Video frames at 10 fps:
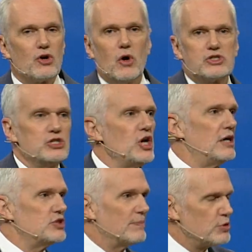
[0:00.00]
of course, in
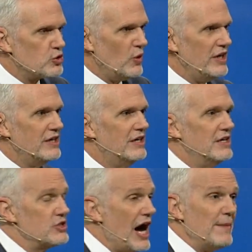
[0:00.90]
John chapter 20,
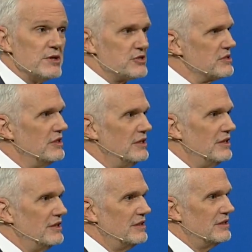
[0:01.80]
Thomas,
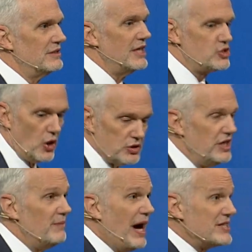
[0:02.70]
they told
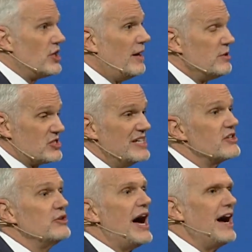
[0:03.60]
him, hey, Thomas, he's
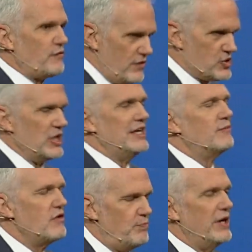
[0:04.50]
alive. We've seen
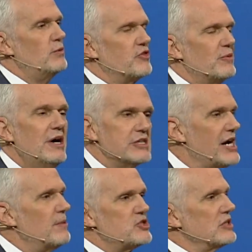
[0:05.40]
him. We've been with him.
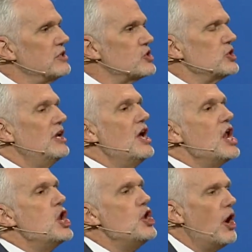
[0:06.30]
Thomas said, listen,
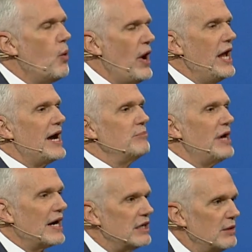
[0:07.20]
no way. I'm
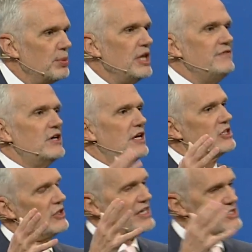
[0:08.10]
not going to believe it
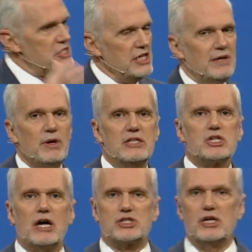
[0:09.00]
until I see him and
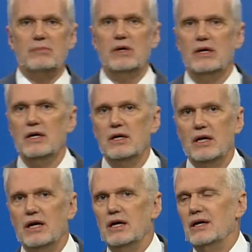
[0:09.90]
touch him.
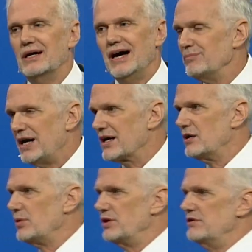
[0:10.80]
I'm not going
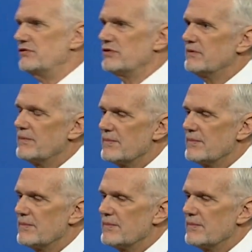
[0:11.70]
to believe.